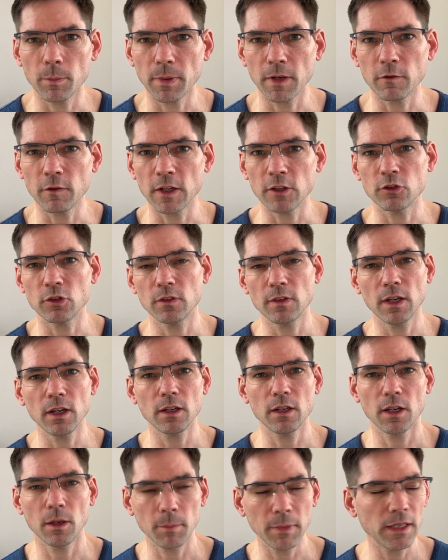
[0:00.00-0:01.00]
be a vegetarian
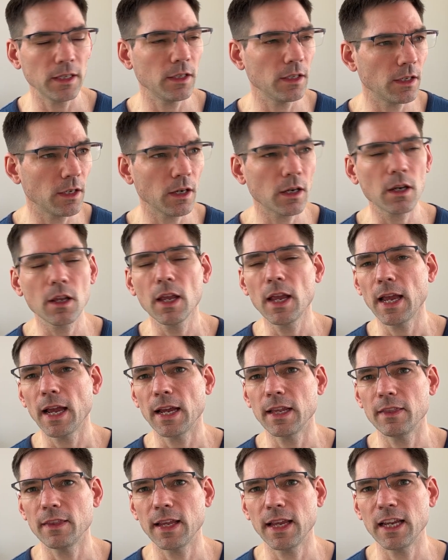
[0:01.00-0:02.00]
and a meat eater.
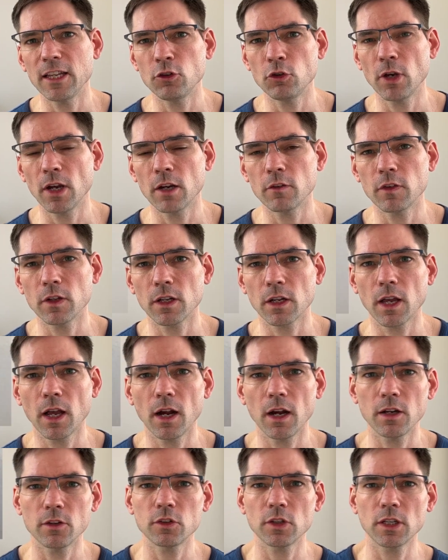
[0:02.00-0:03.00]
And then you have other
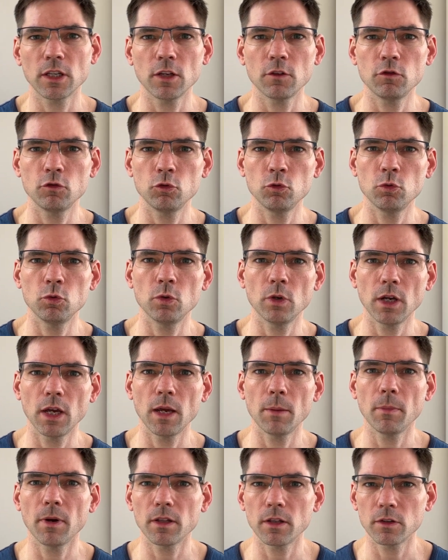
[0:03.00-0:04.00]
cards that give you
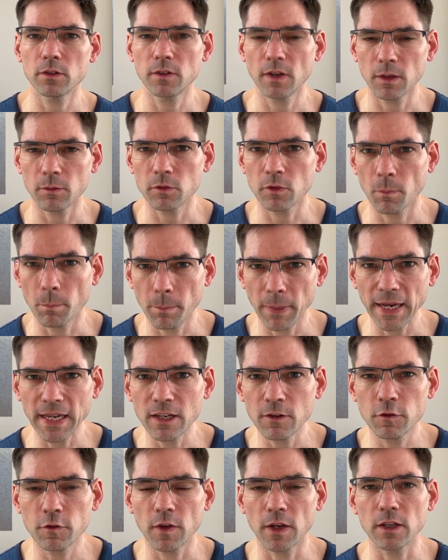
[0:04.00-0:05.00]
other types of
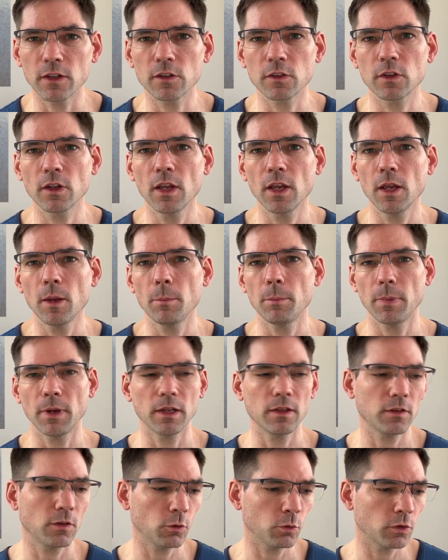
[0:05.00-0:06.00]
benefits
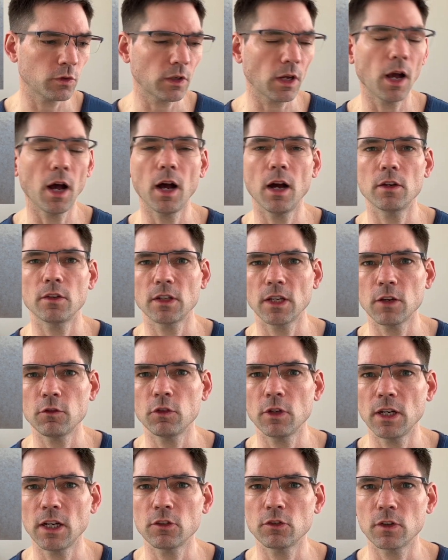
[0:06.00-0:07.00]
but those cards that give
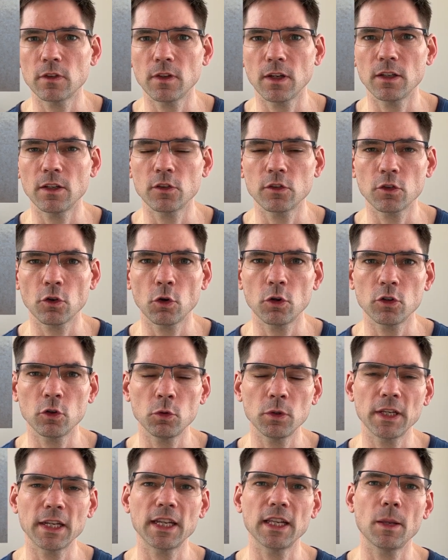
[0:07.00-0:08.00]
you an extra dinosaur, you
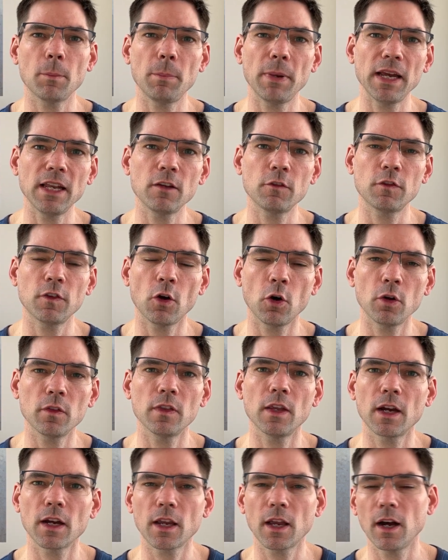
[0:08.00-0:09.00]
only get the benefit on
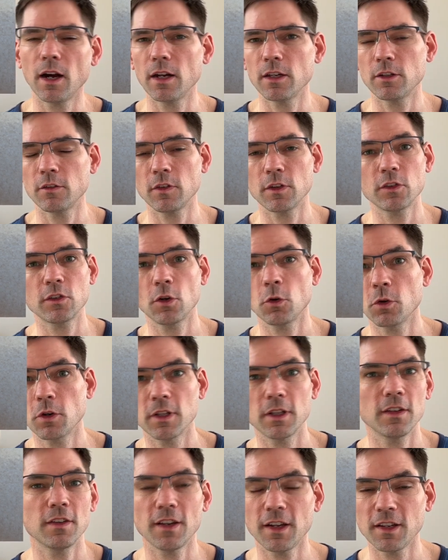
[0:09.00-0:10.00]
that card if you've still got
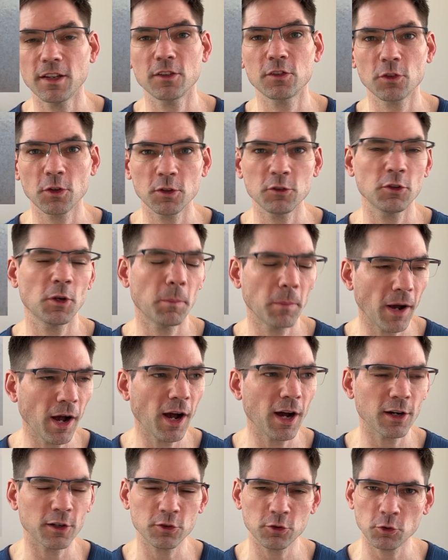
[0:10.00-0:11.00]
the dinosaur in your
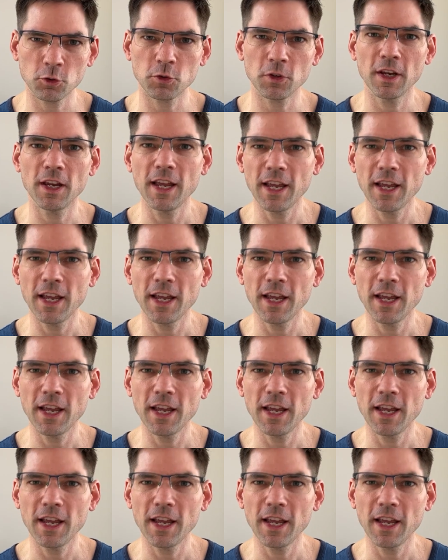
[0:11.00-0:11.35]
park. So you're